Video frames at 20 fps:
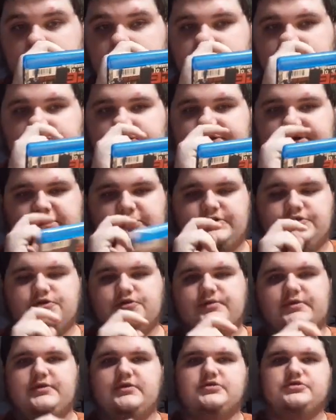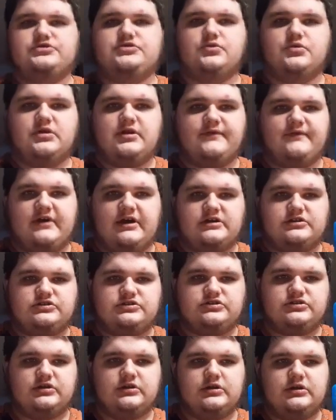You Think You Know Me, The Story of
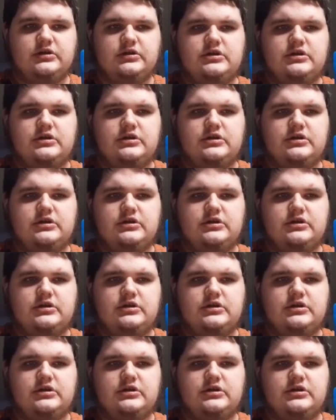Edge.